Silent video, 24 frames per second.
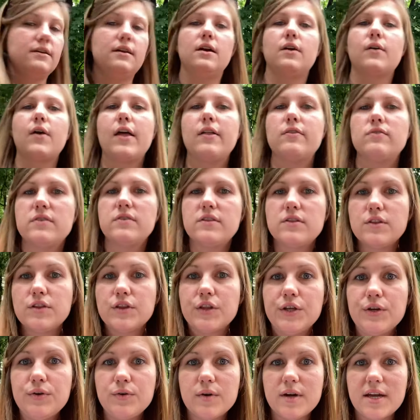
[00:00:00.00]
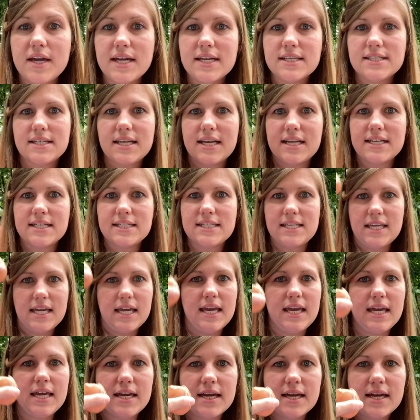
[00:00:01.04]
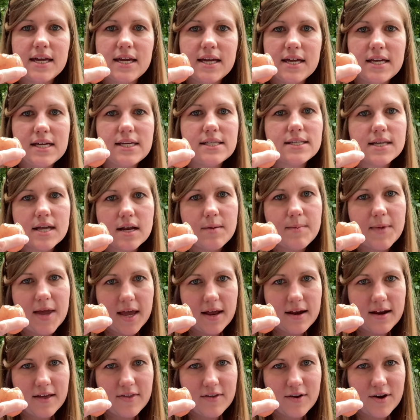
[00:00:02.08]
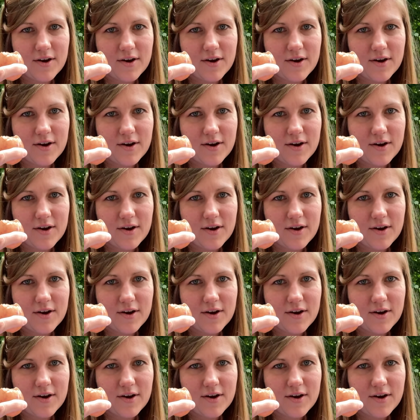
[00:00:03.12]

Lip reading: Okay, Luke is going to see, he's going to make another.